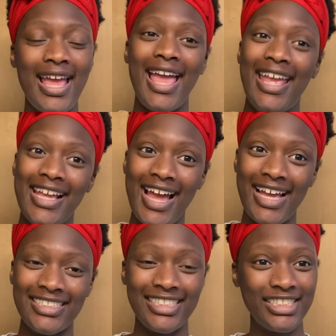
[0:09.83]
Hey
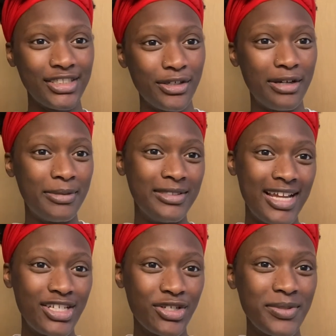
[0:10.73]
guys, it's your girl Monet
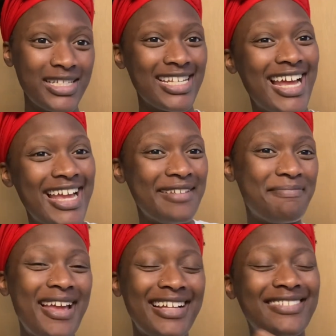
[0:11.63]
Sharice and I am
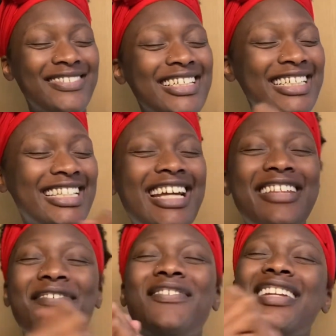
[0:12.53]
back with
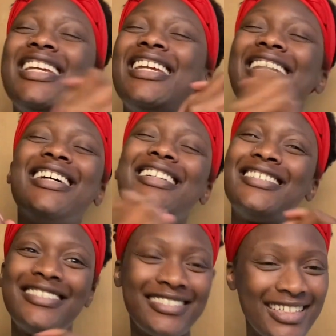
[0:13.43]
another
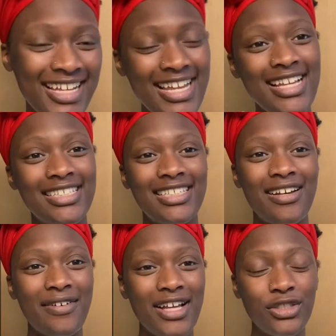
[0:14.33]
video. So
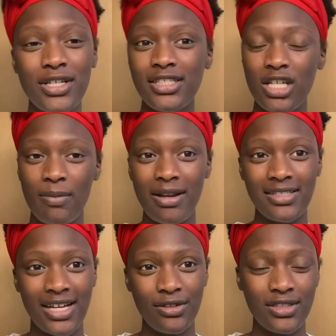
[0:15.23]
as you can tell by the
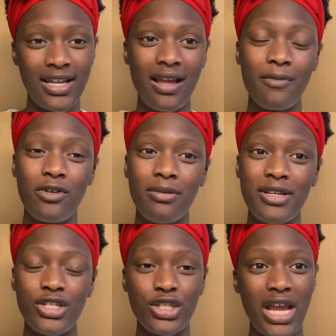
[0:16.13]
title today, I'm going to be
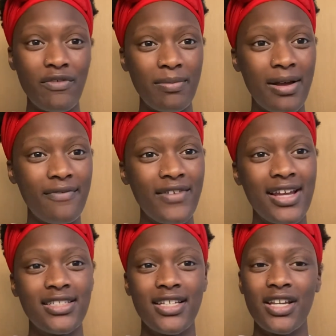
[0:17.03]
shaving my
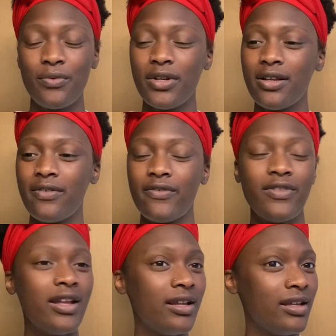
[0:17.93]
face to get rid of
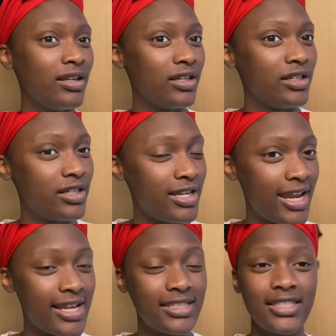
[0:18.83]
the
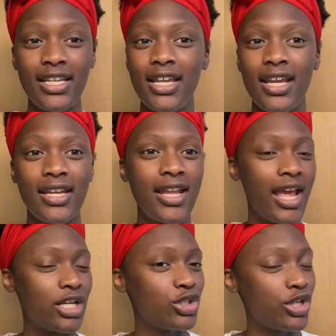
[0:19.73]
dead skin, the
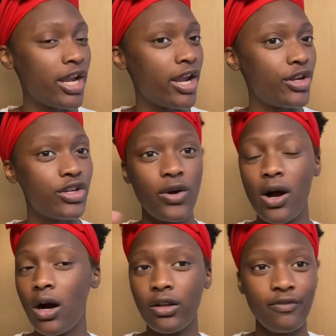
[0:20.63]
extra hair, you know,
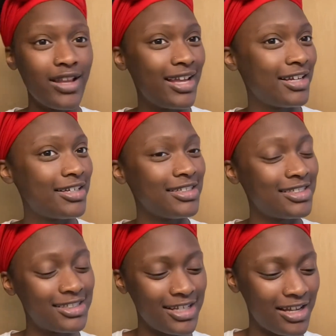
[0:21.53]
all of that good
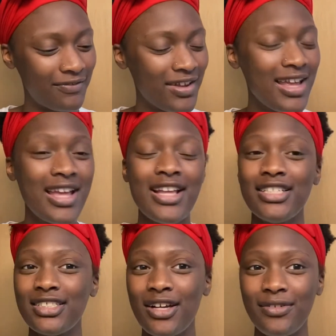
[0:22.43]
stuff.
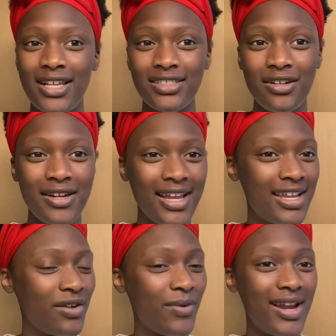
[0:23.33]
So let's go ahead and
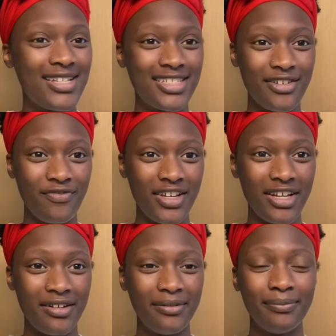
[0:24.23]
get right into the video.